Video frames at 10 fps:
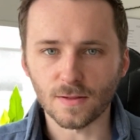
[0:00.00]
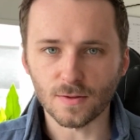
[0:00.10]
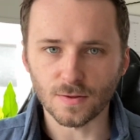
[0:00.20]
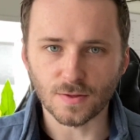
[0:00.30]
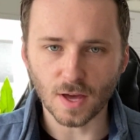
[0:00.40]

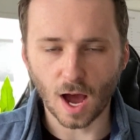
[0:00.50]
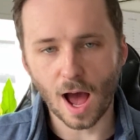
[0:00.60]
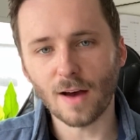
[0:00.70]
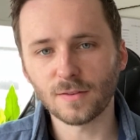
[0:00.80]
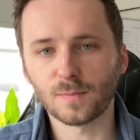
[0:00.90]
the
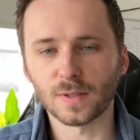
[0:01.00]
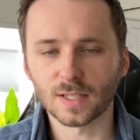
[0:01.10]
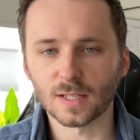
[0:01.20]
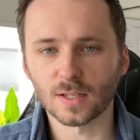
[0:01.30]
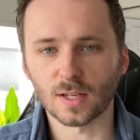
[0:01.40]
Harvard
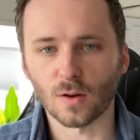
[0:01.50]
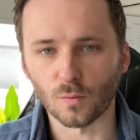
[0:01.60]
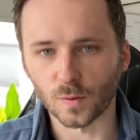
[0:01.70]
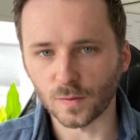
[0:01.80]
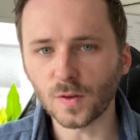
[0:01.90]
Business
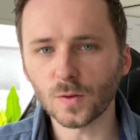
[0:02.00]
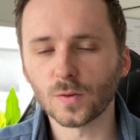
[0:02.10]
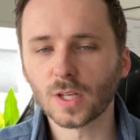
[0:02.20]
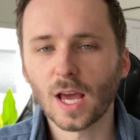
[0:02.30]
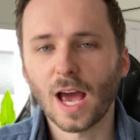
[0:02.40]

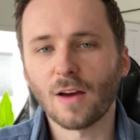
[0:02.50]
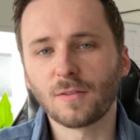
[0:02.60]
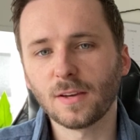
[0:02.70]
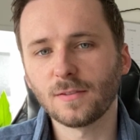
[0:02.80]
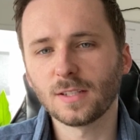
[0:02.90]
Reviews have
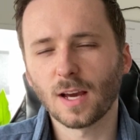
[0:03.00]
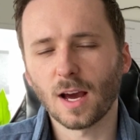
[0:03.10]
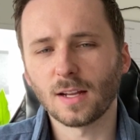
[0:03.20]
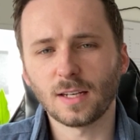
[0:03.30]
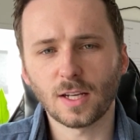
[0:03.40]
given
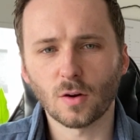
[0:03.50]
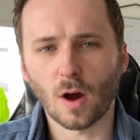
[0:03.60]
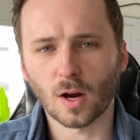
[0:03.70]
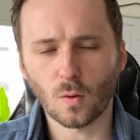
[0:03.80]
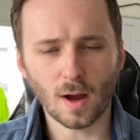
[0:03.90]

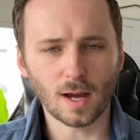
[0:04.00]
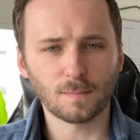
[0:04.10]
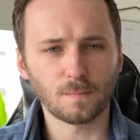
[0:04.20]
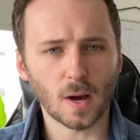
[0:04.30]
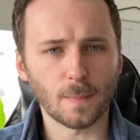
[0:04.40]
NIO quite
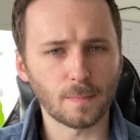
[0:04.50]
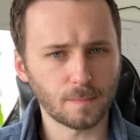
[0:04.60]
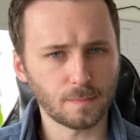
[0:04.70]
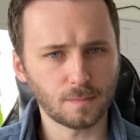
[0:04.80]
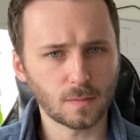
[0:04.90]
a
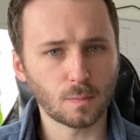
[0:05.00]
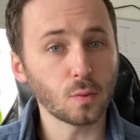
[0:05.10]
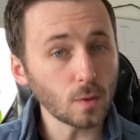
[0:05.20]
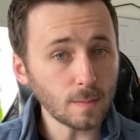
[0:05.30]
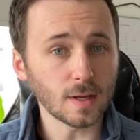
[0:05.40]

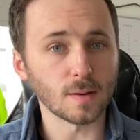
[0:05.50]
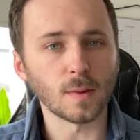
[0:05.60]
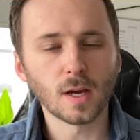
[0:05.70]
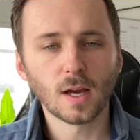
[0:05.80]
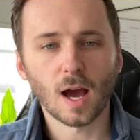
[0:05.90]
premium
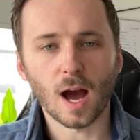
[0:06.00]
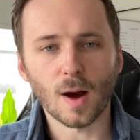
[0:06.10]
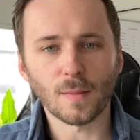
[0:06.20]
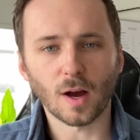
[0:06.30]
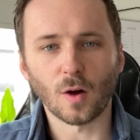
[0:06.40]

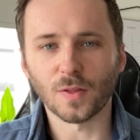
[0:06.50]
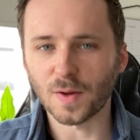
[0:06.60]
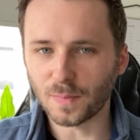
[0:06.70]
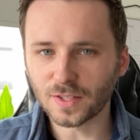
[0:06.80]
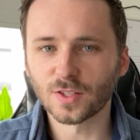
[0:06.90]
on their
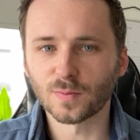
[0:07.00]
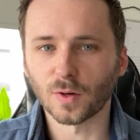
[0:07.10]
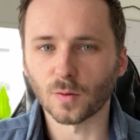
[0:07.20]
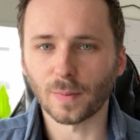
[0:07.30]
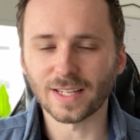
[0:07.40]
business
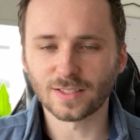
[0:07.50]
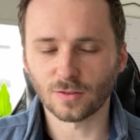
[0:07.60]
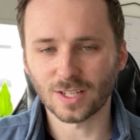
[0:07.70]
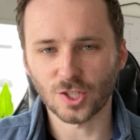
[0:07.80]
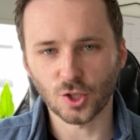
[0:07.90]
model based
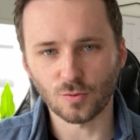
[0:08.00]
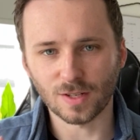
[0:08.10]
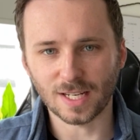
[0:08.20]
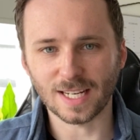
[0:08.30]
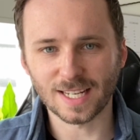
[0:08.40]
on its
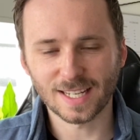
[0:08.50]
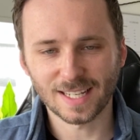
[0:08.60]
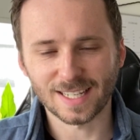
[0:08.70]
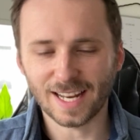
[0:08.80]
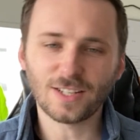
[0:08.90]
unique
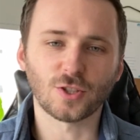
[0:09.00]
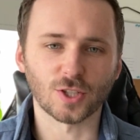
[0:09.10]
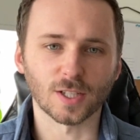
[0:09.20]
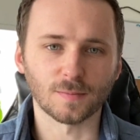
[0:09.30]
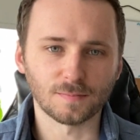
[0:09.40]
nature.